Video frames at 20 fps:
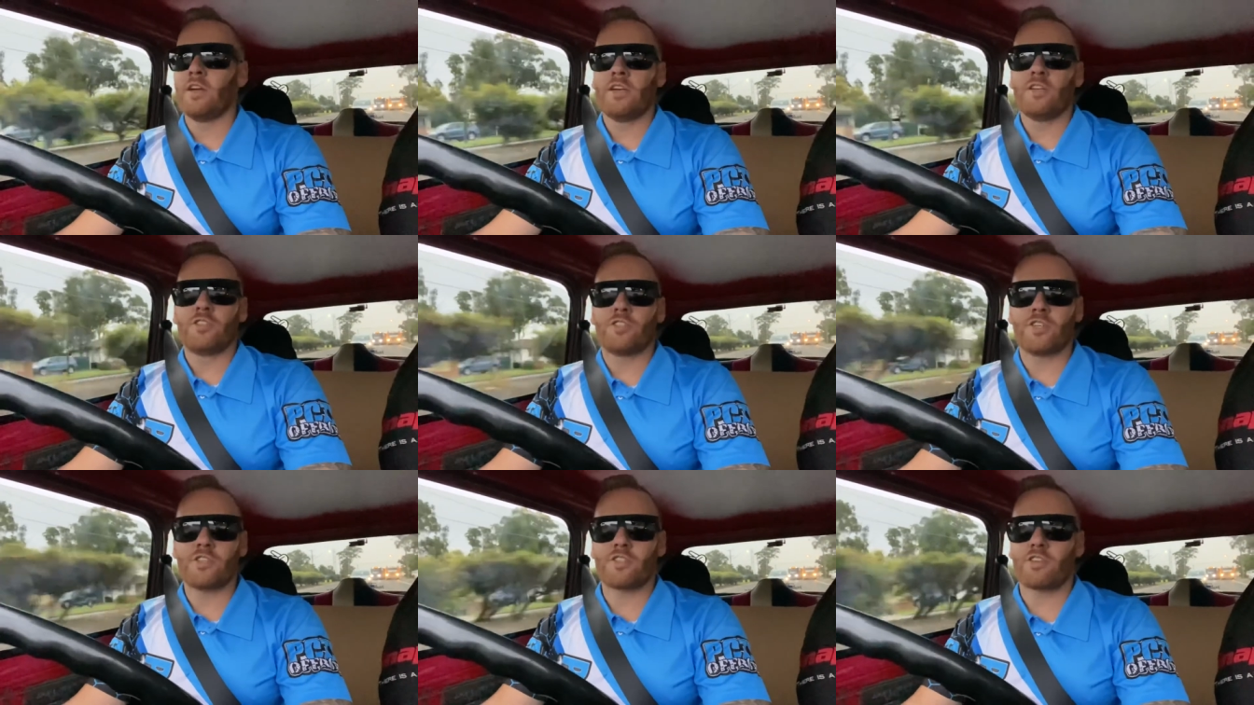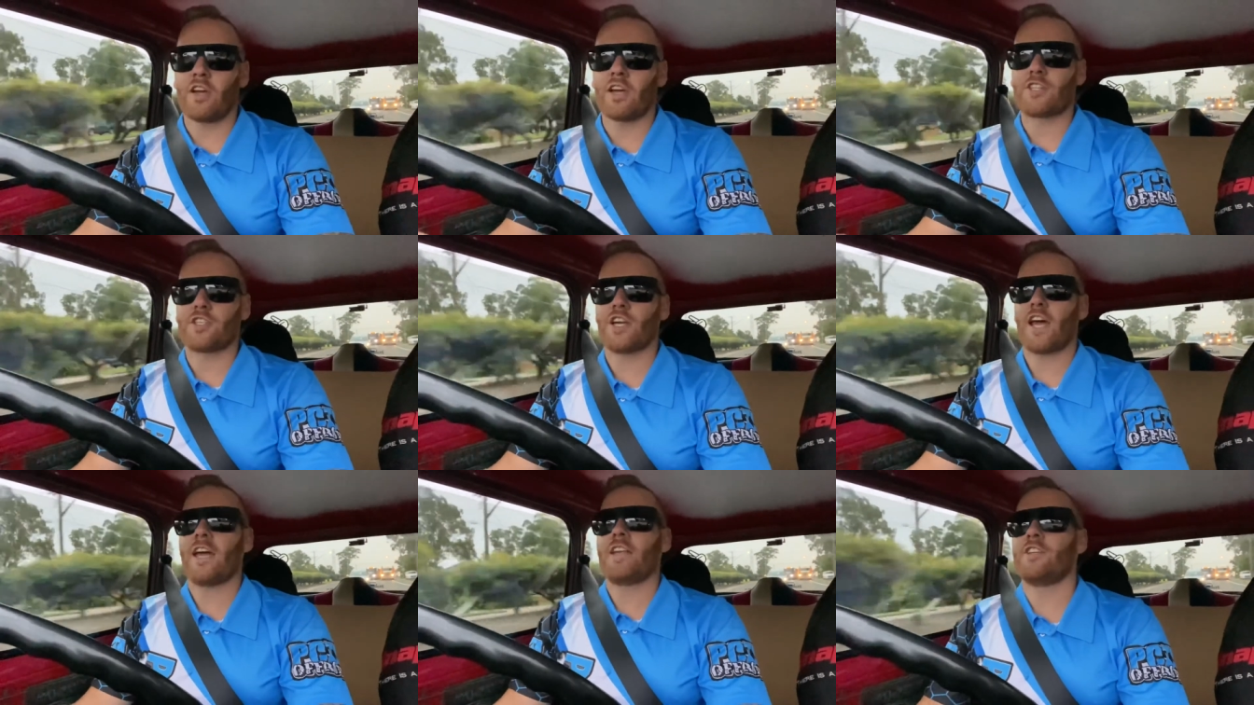Just like
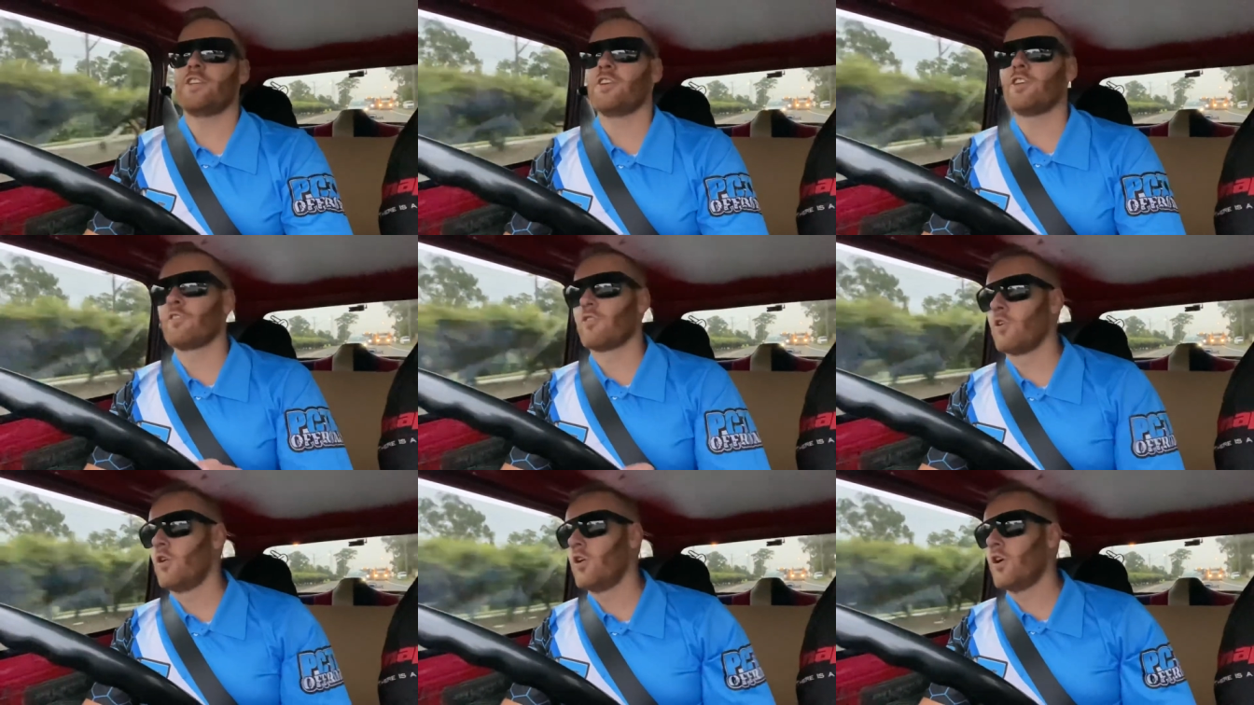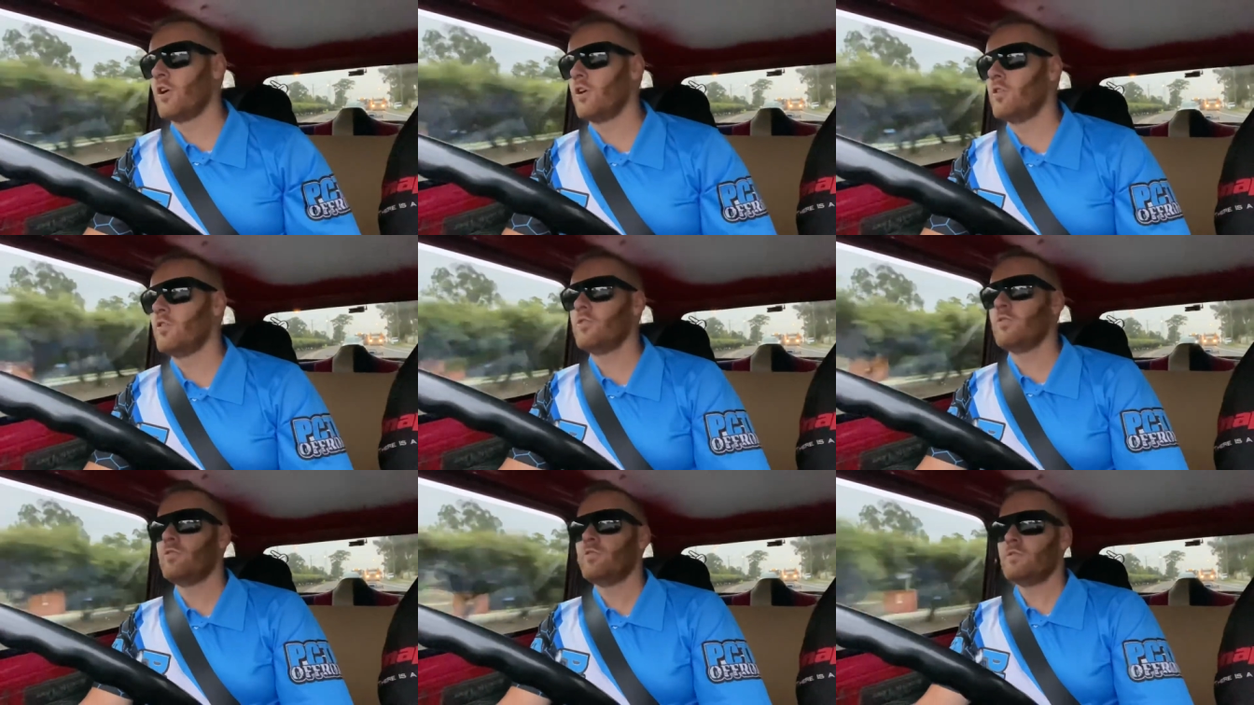changing your
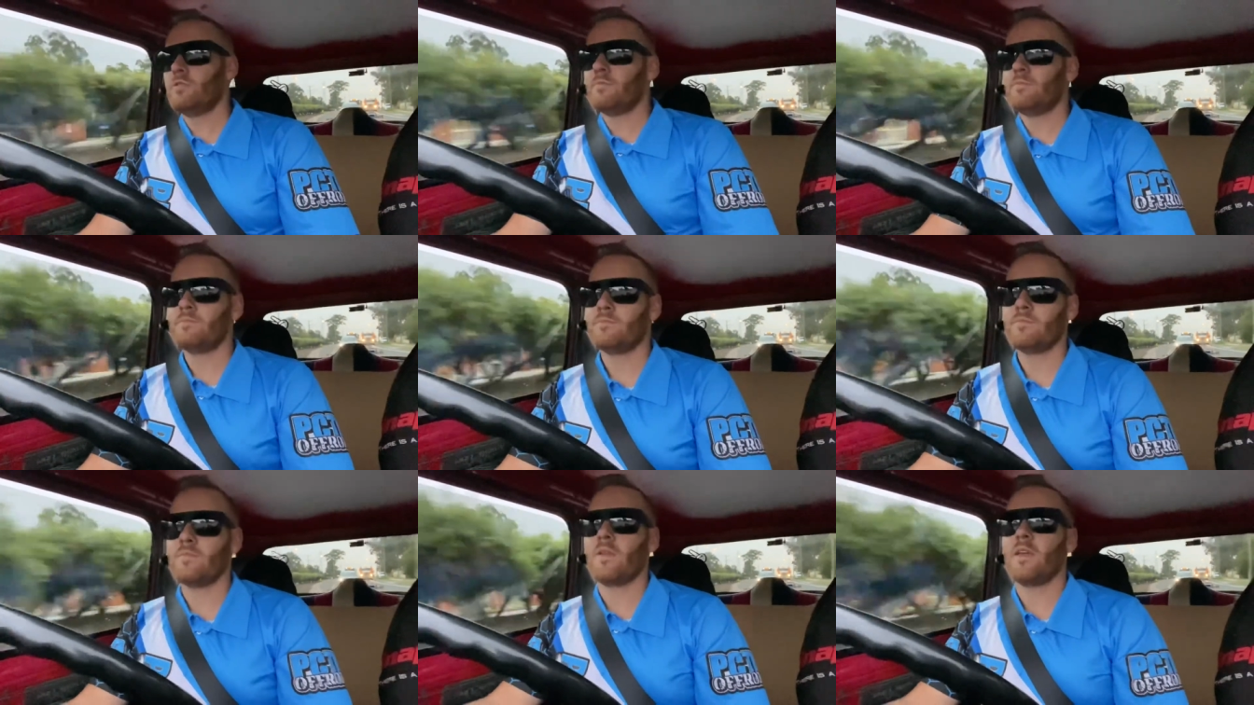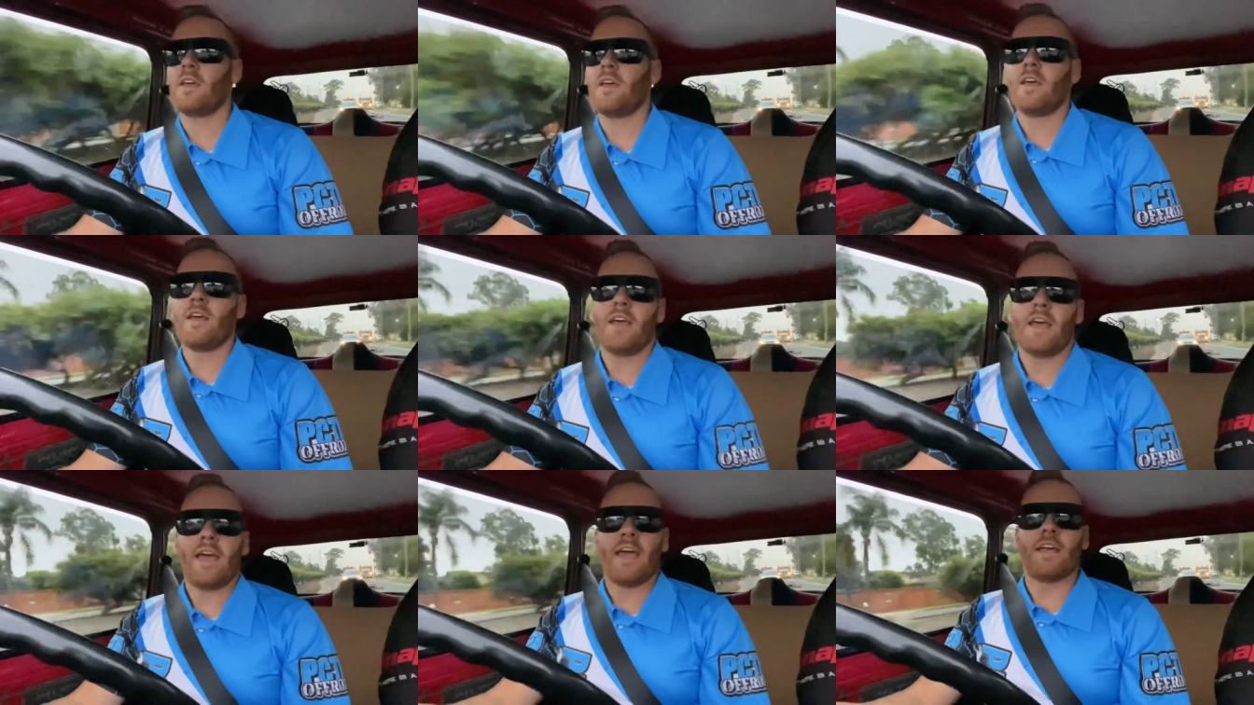oil,
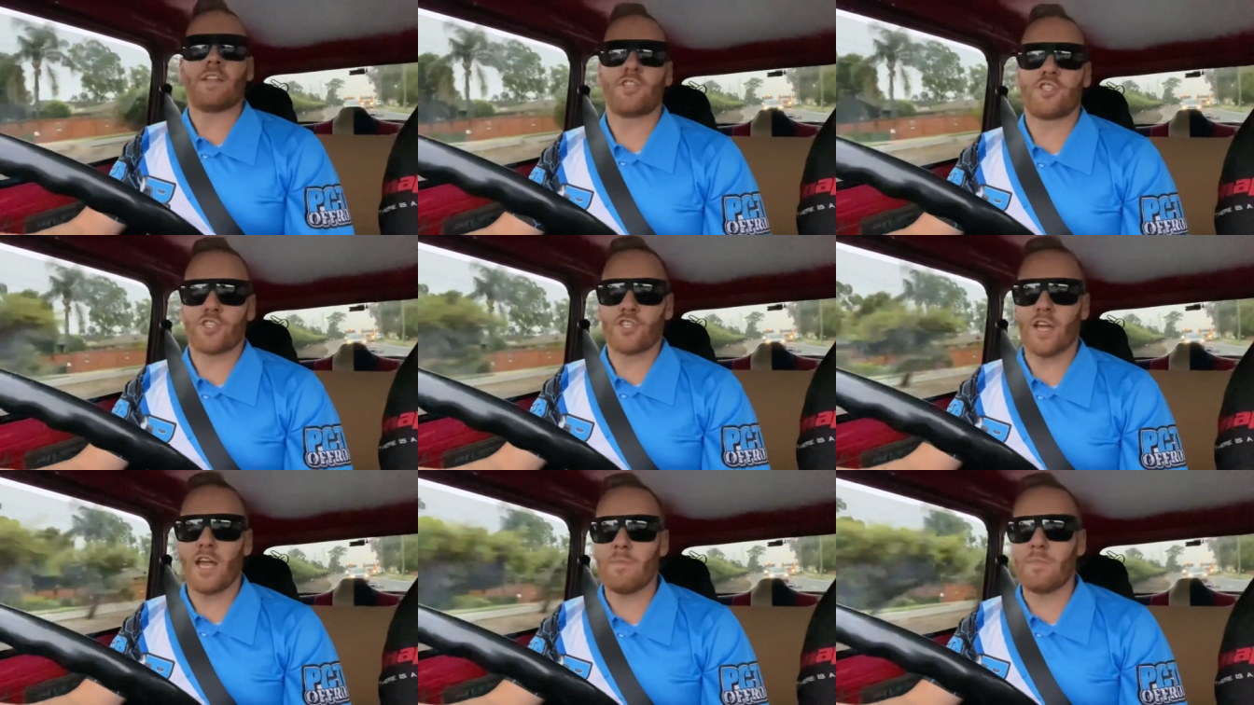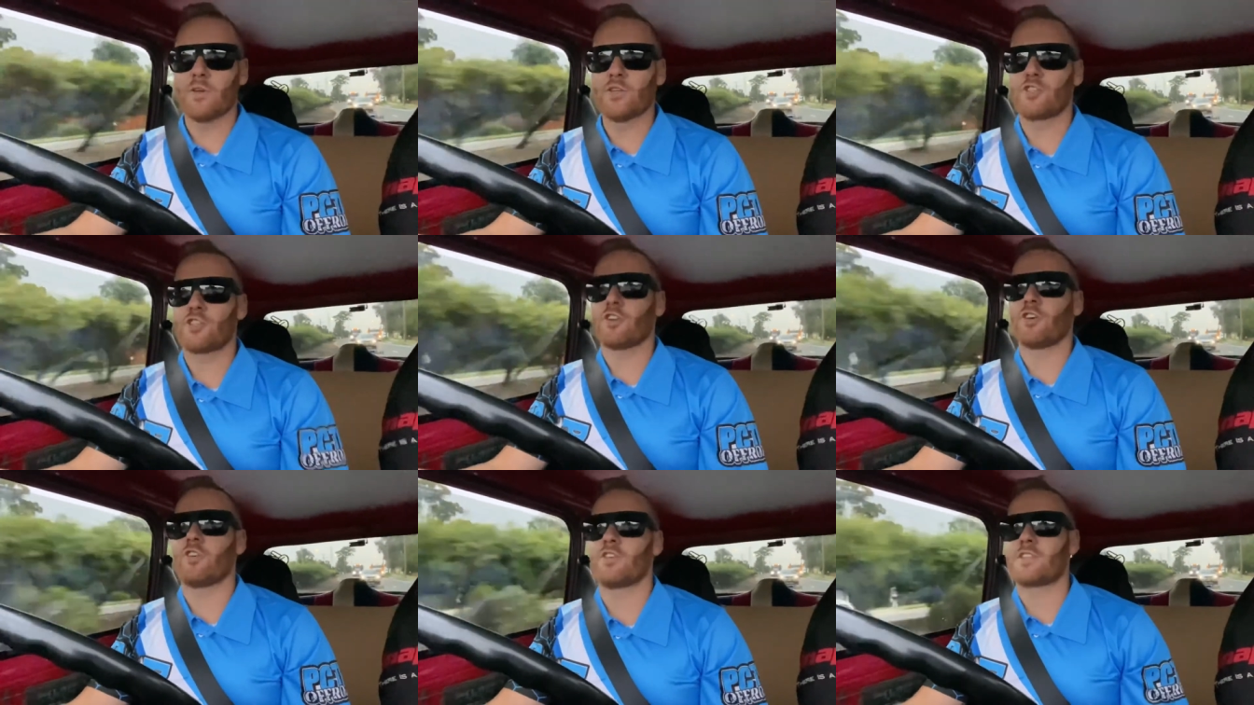it's cheap
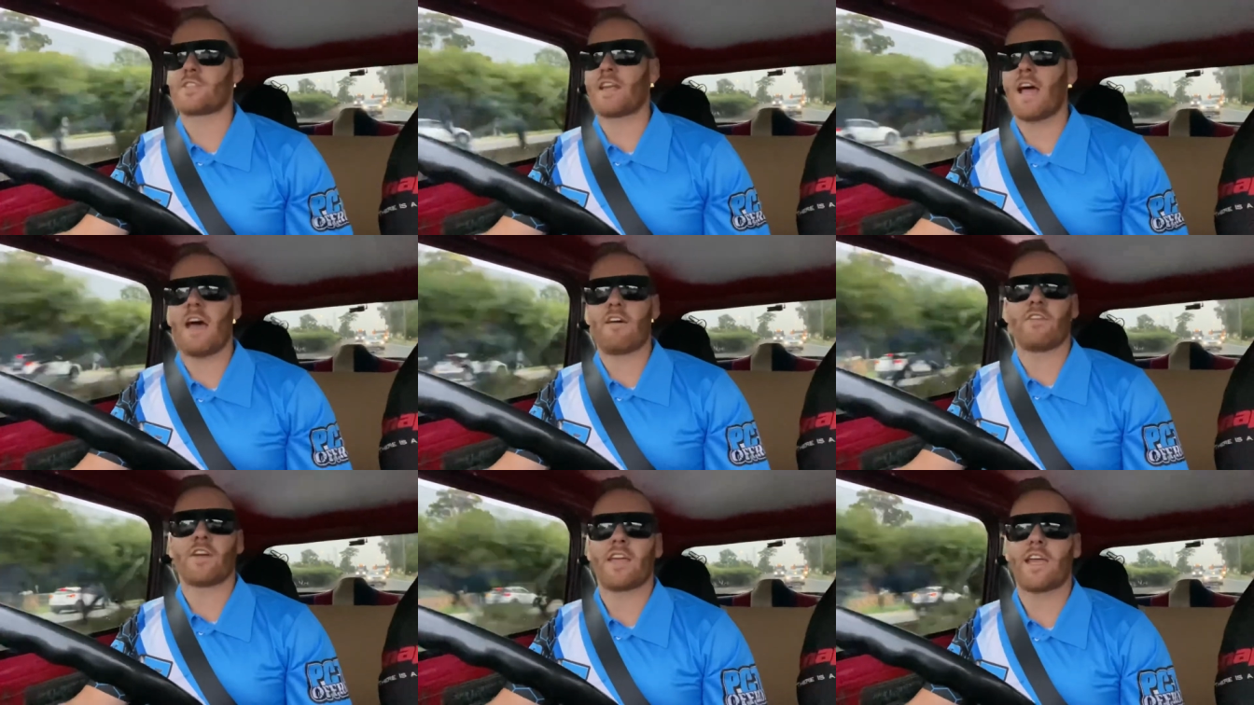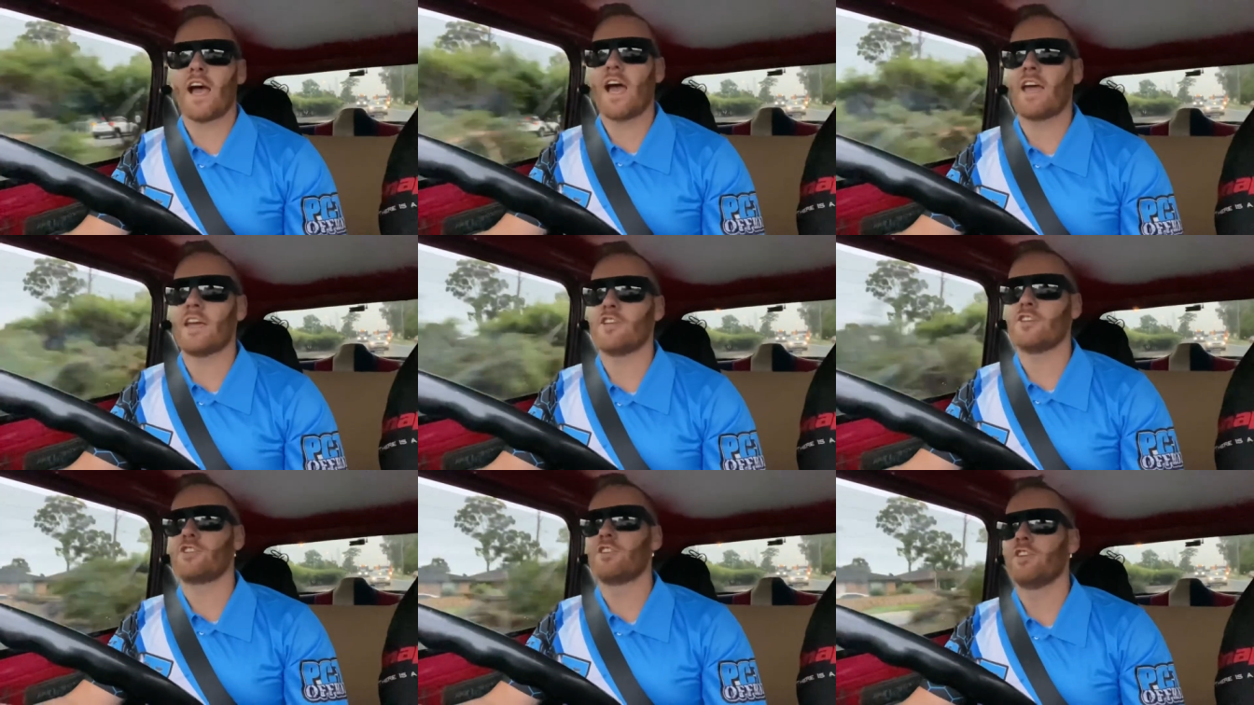insurance to have a
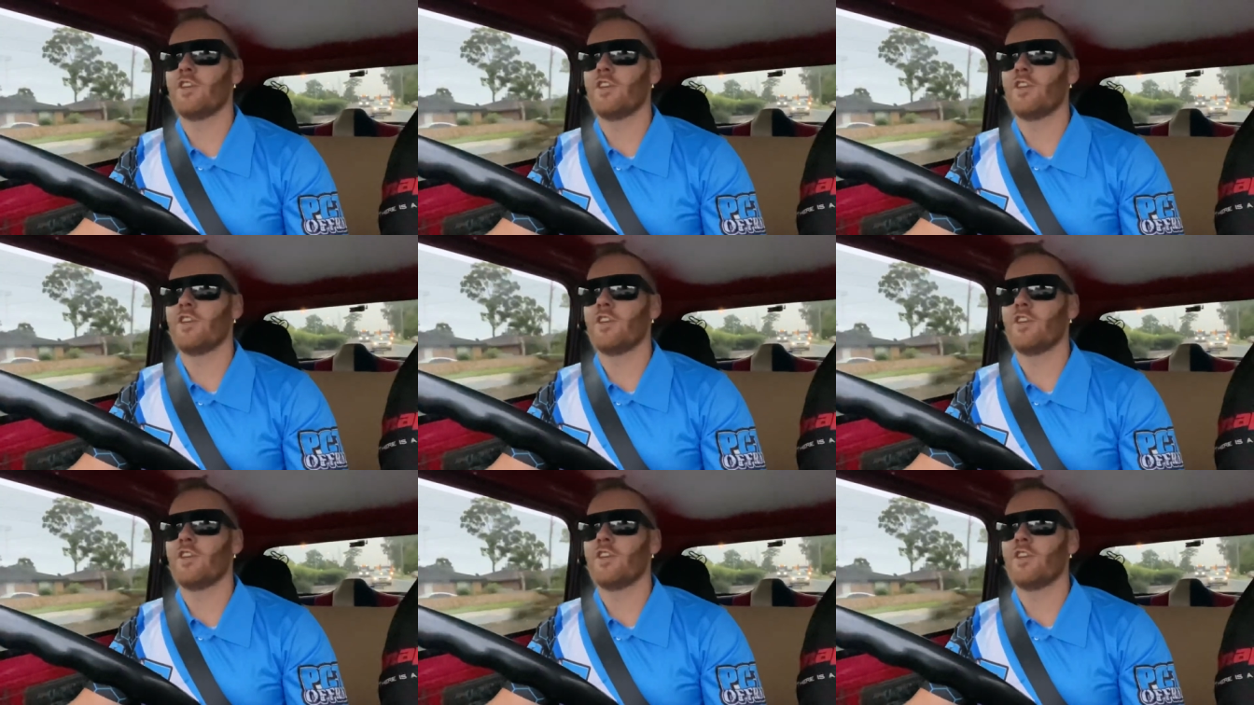gauge